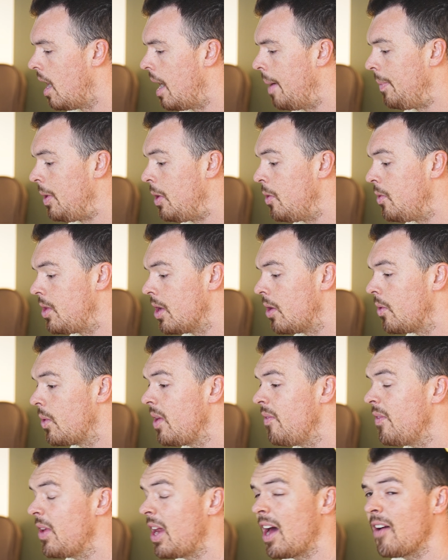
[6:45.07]
You don't
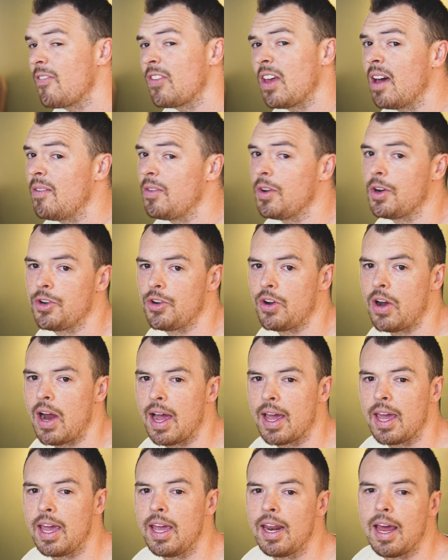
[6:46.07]
even have to have your
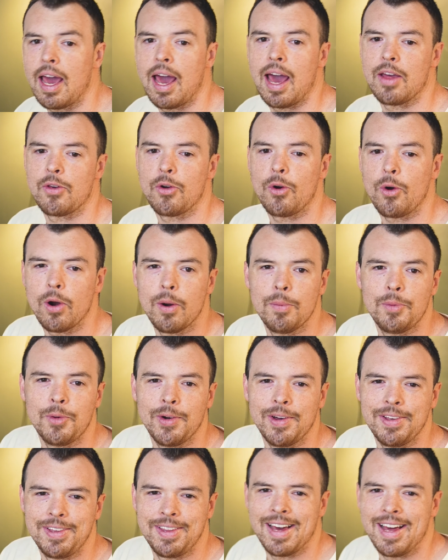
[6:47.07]
tracking, as
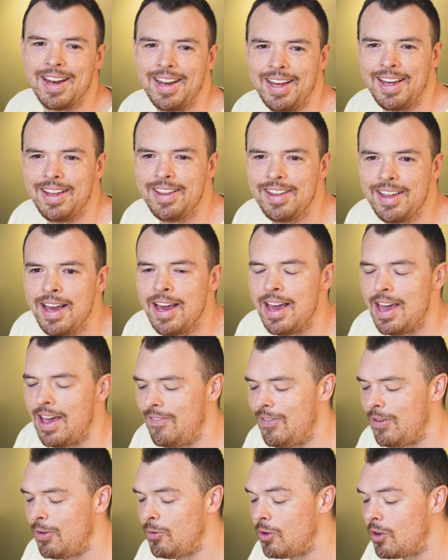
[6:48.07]
horrible as that is.
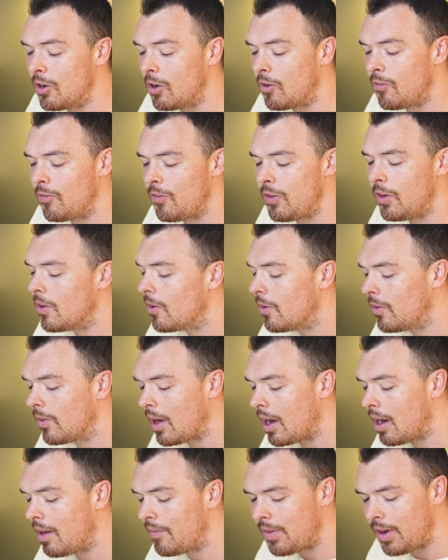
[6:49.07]
If you don't feel
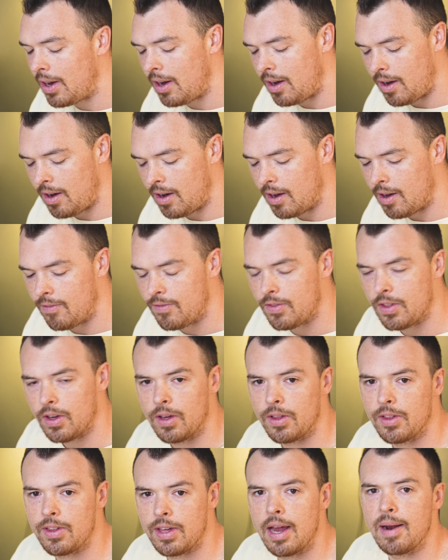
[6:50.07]
confident enough
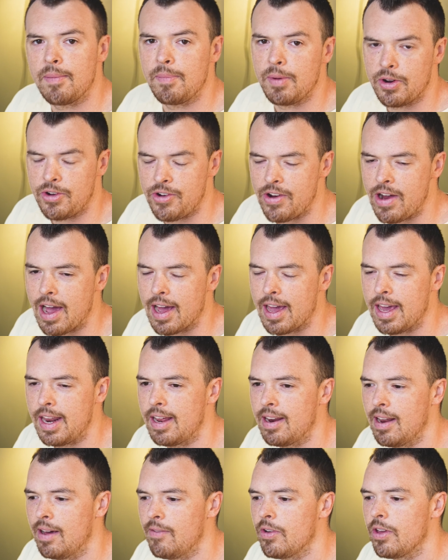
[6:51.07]
to set up your tracking
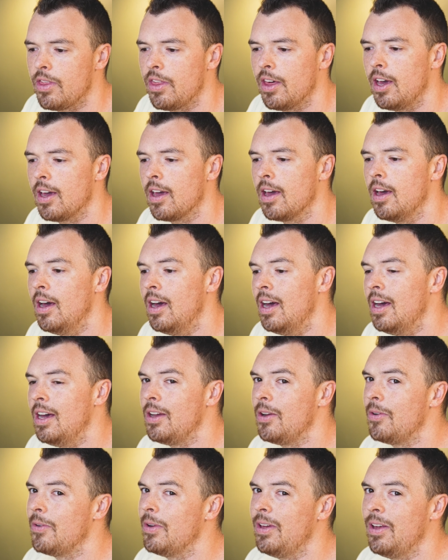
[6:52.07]
and everything,
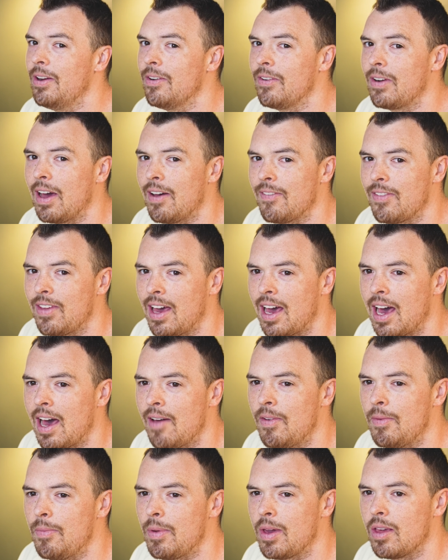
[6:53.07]
you really don't have to
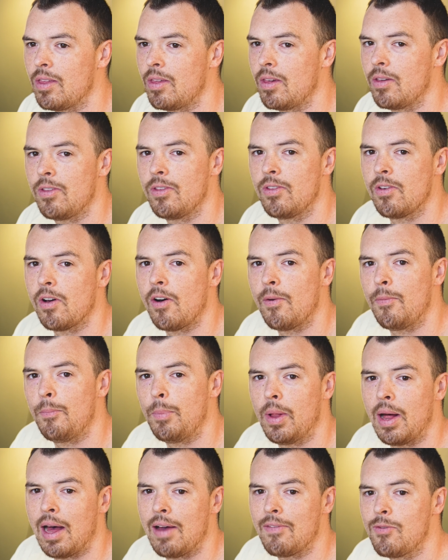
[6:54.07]
have it, because this is all
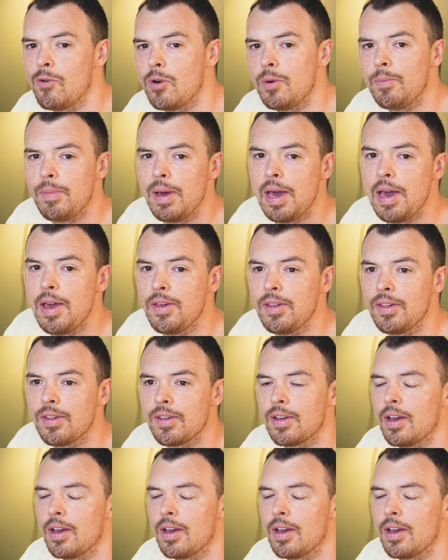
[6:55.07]
platform based.